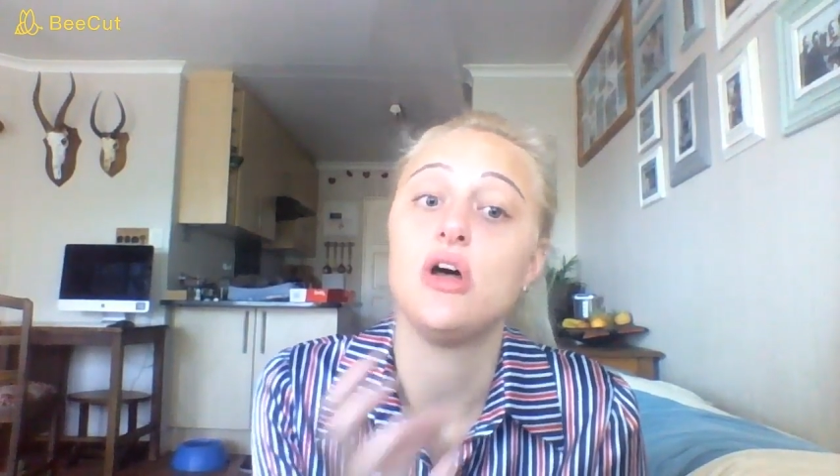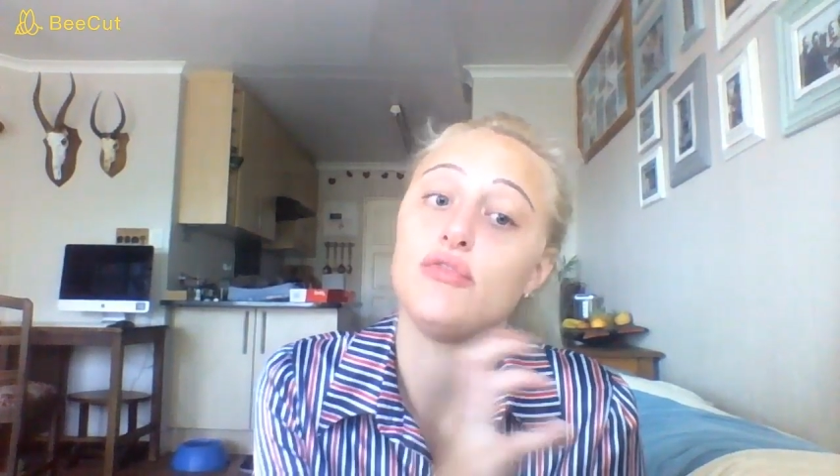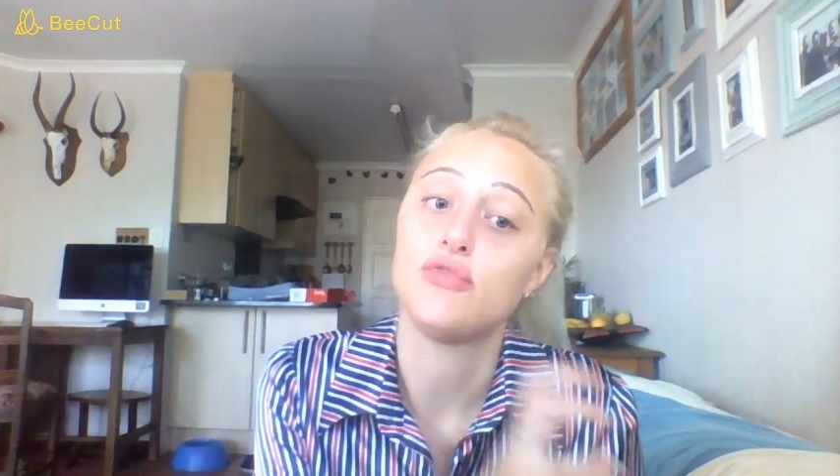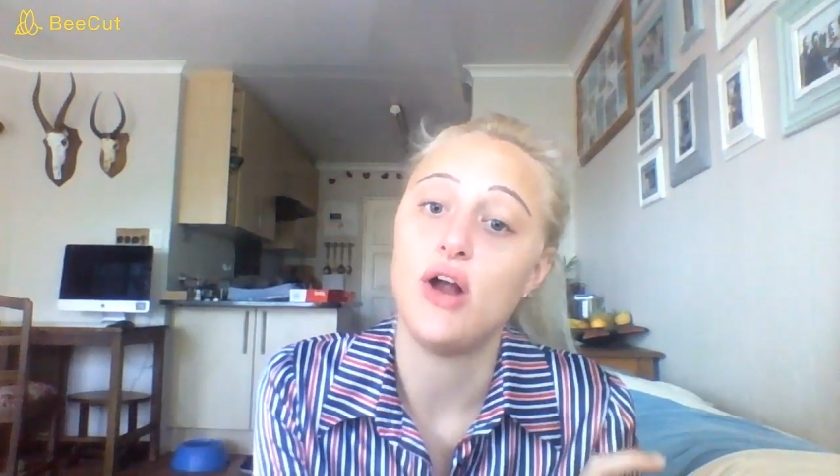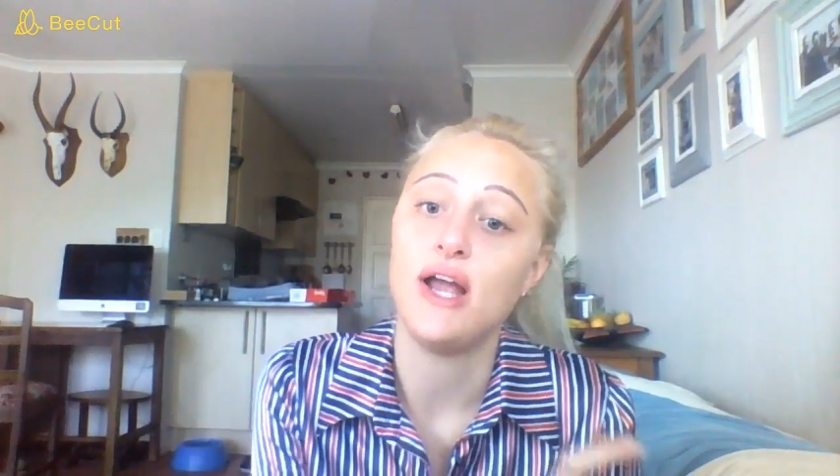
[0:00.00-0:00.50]

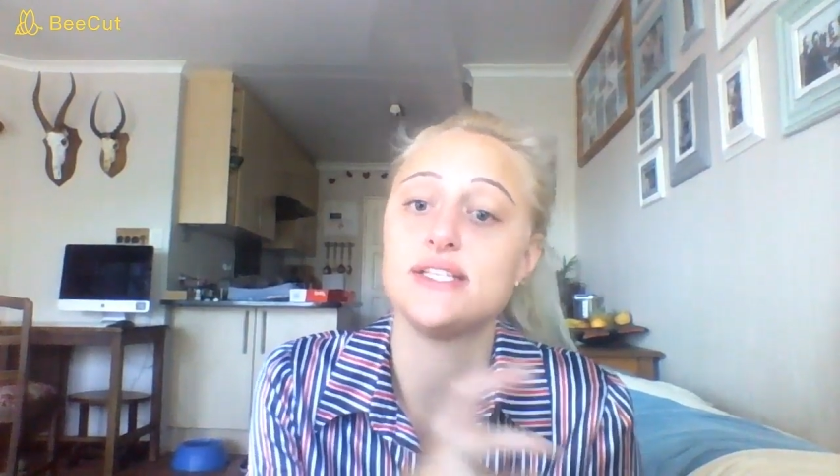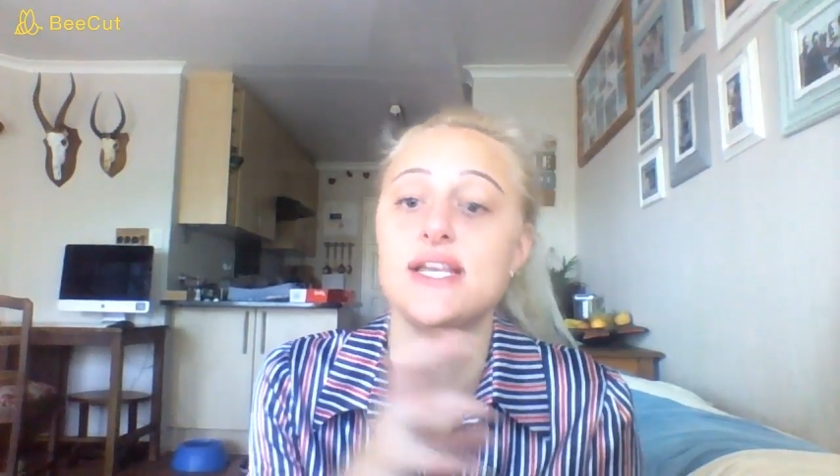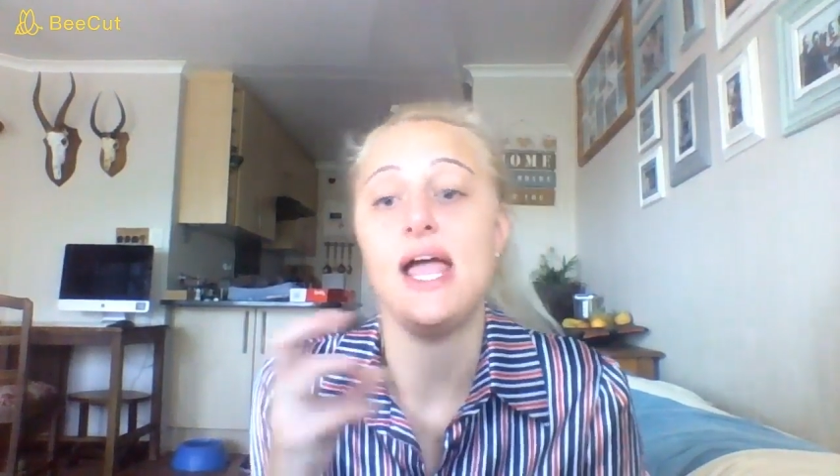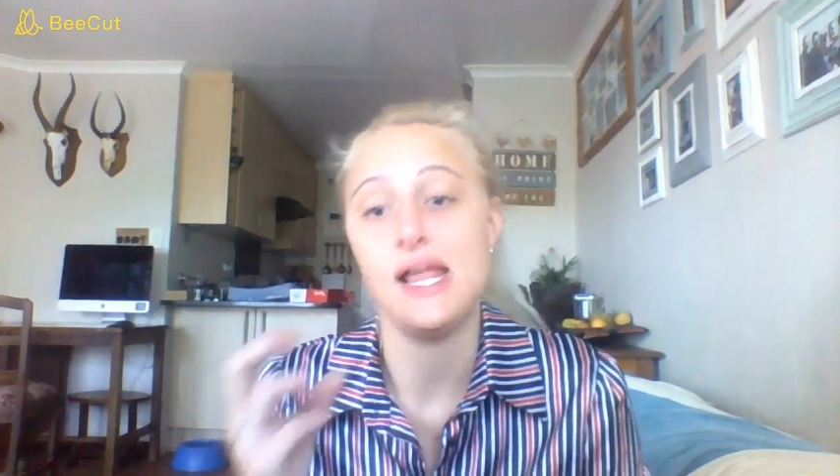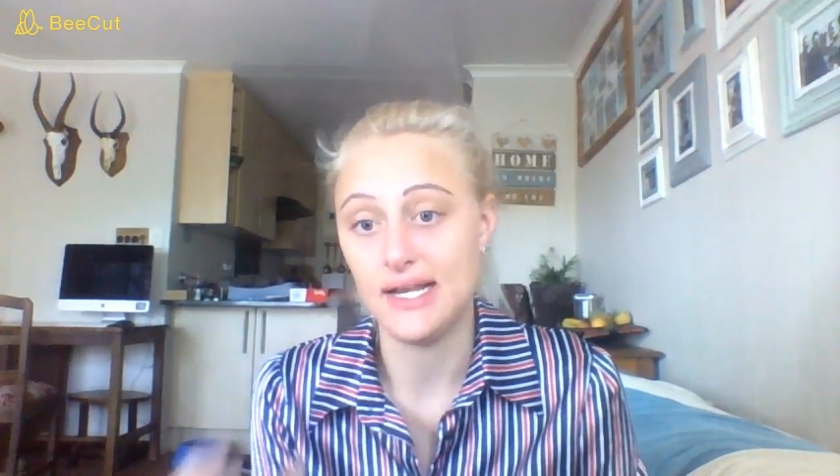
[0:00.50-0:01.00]
of right
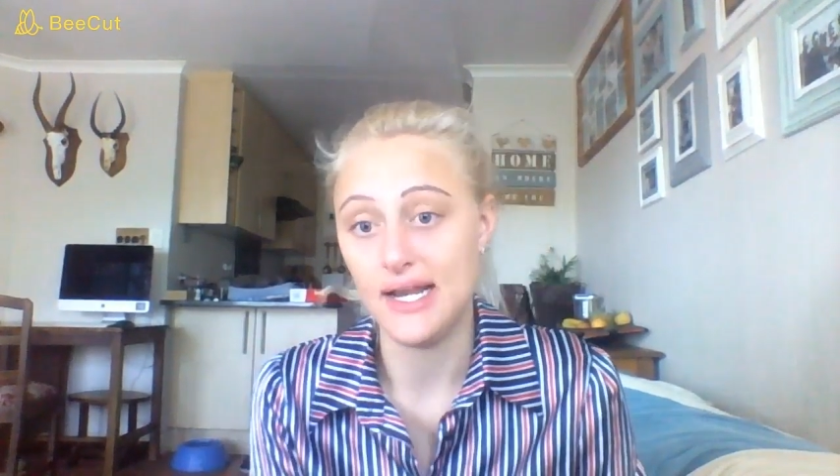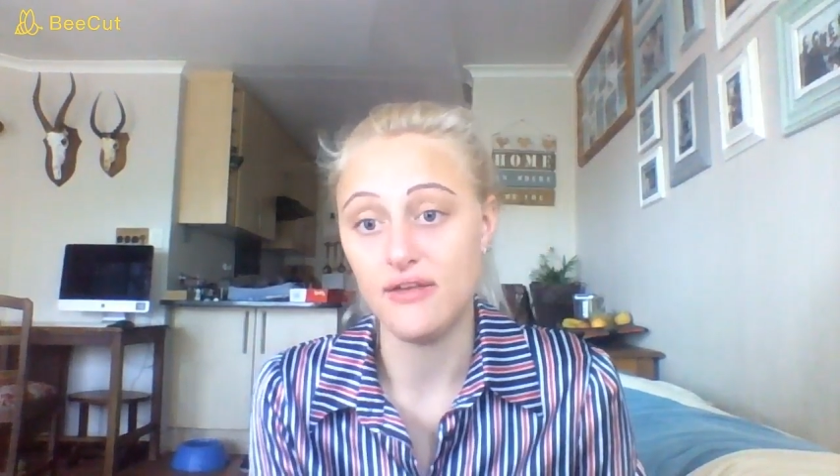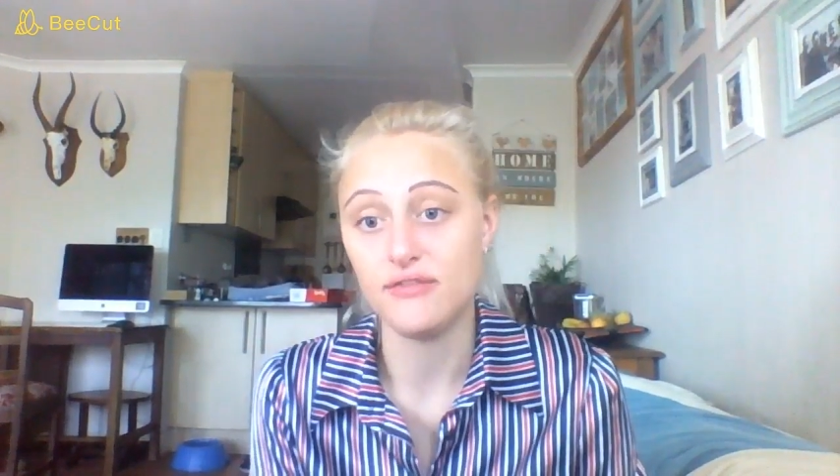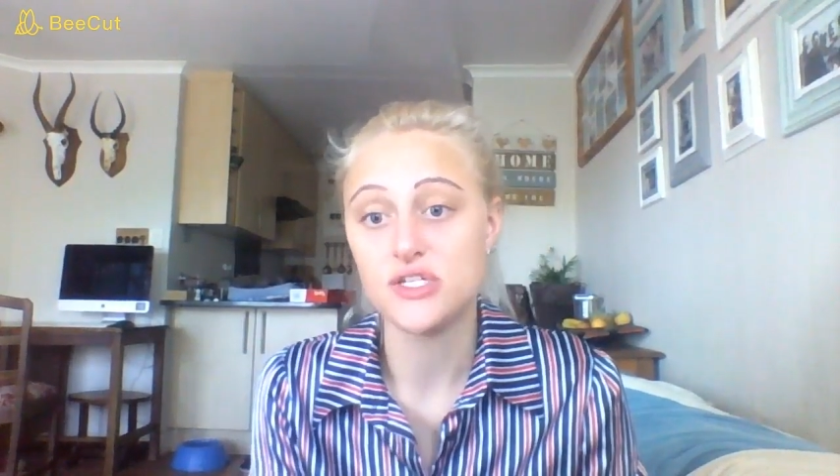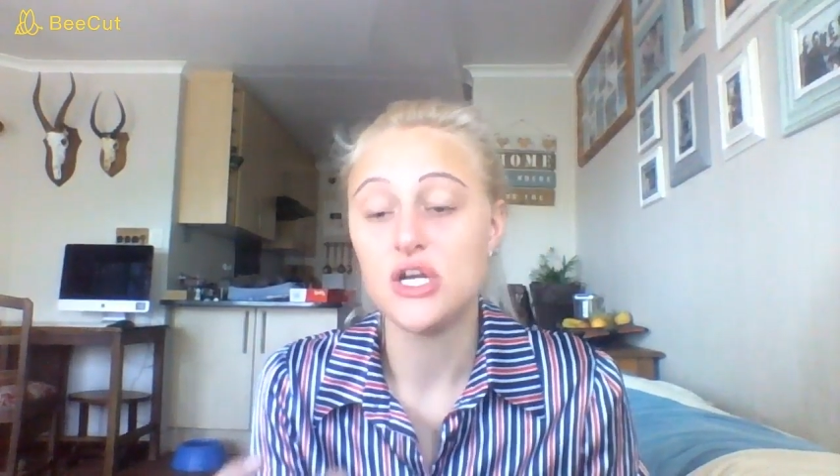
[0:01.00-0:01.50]
and left.